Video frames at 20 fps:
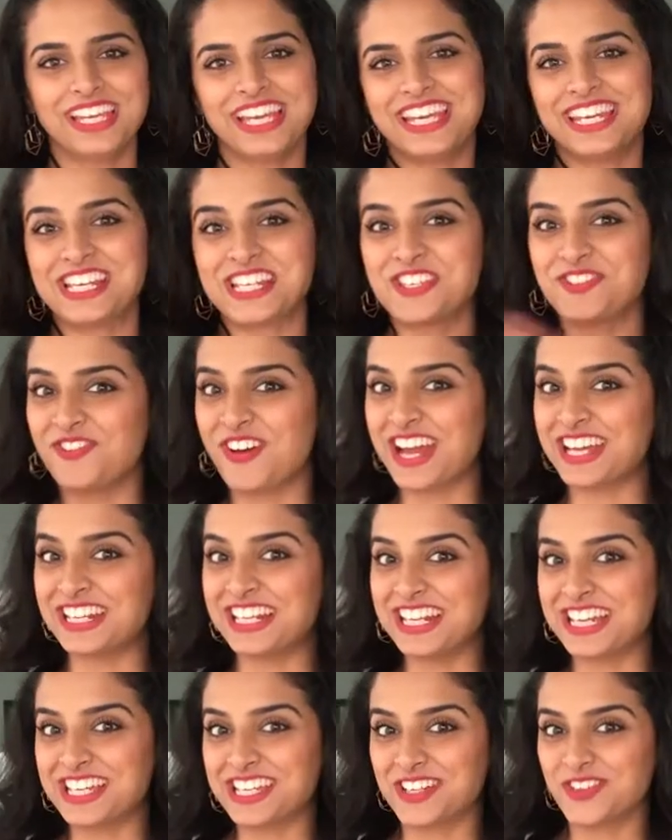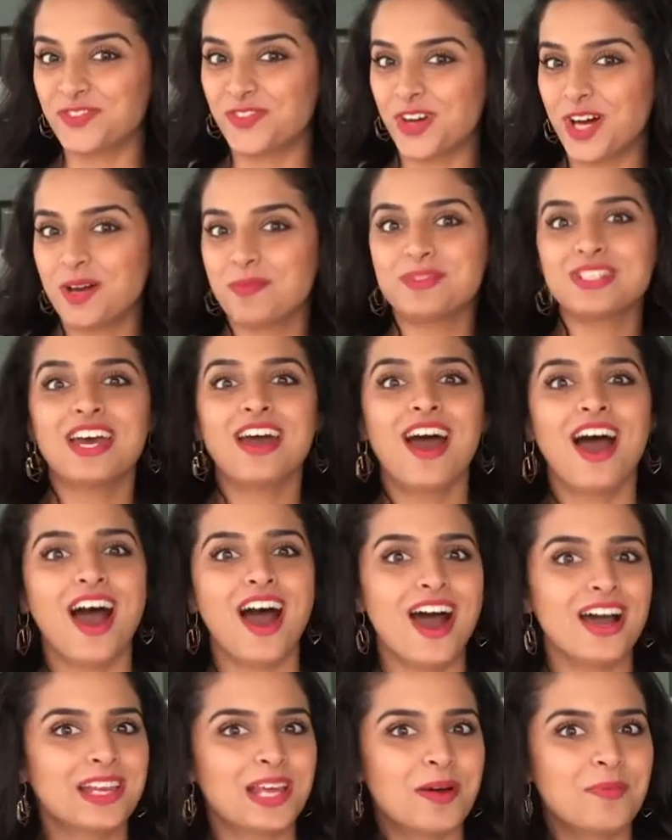It is finally confirmed.
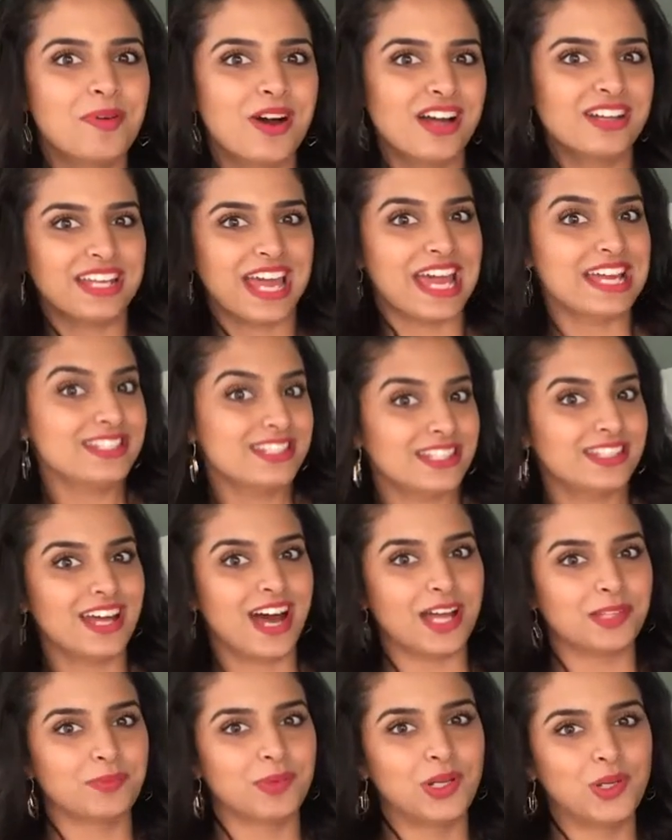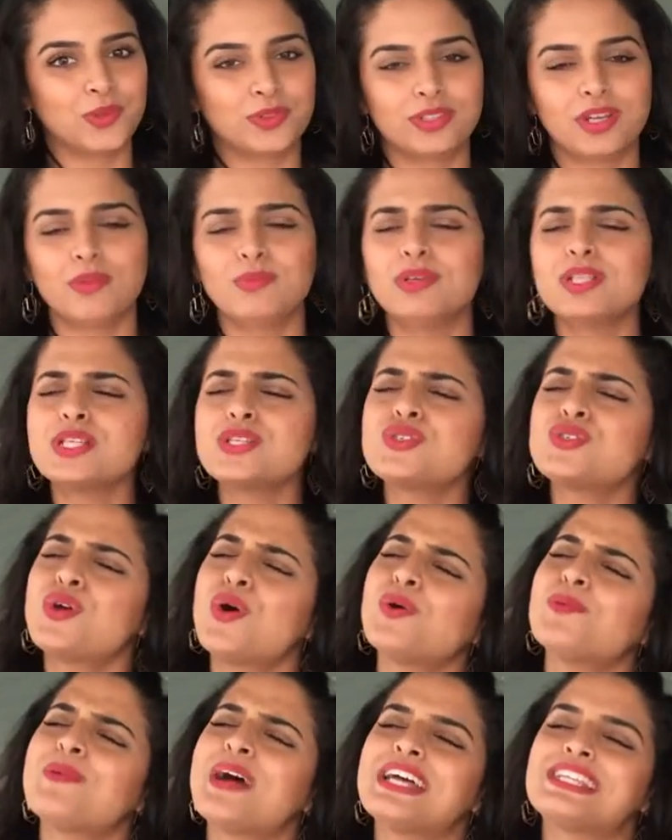Alia Bhatt and Sidharth Malhotra will
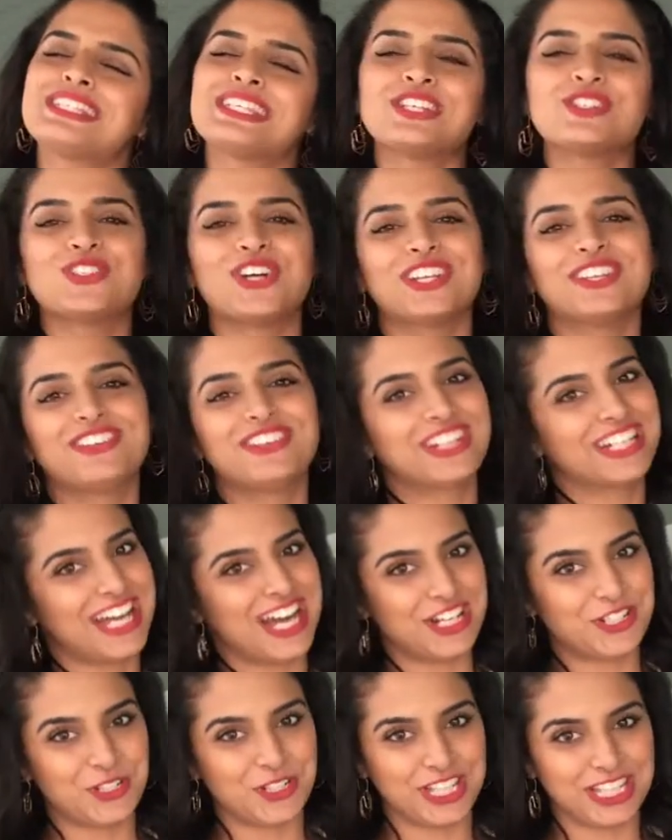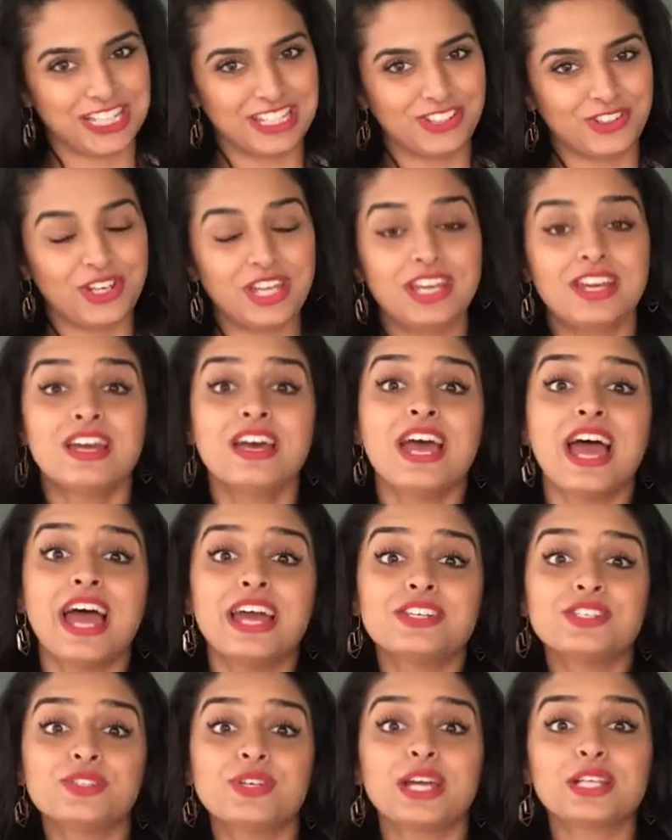romance each other in Aashiqui 3
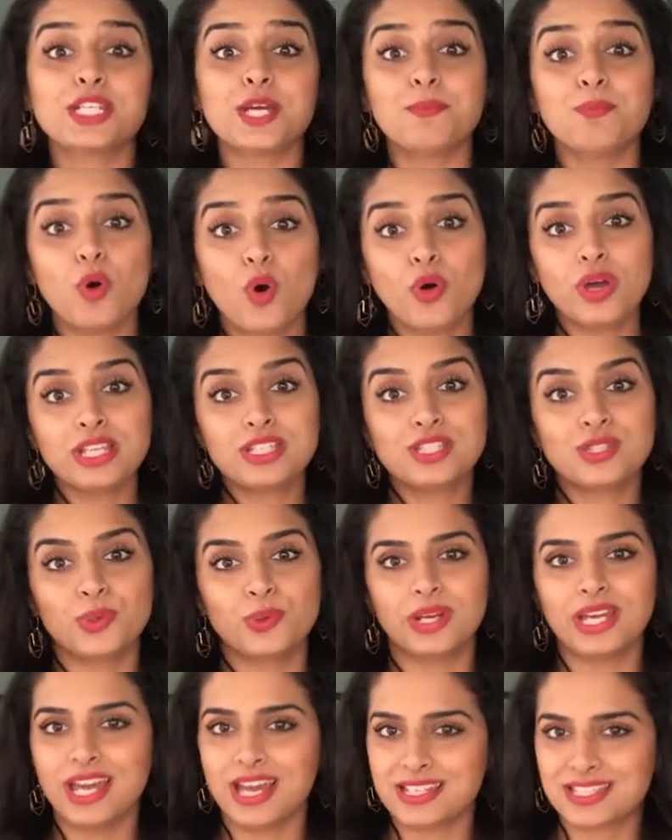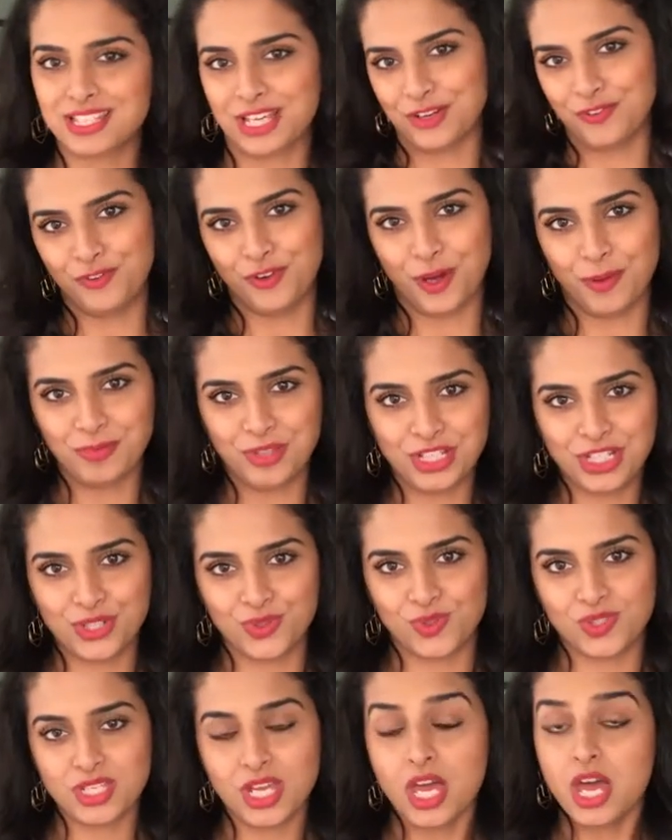and director Mohit Suri has confirmed the
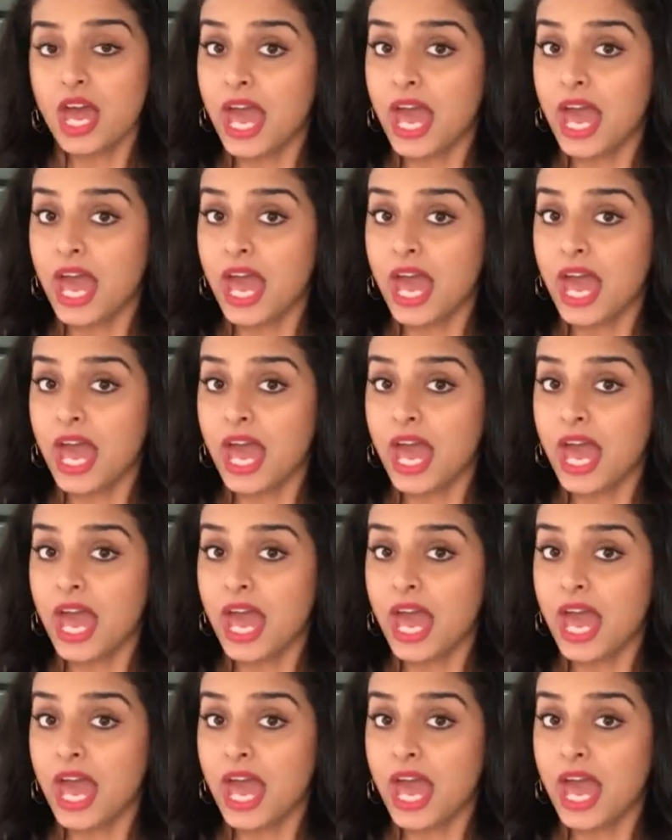news.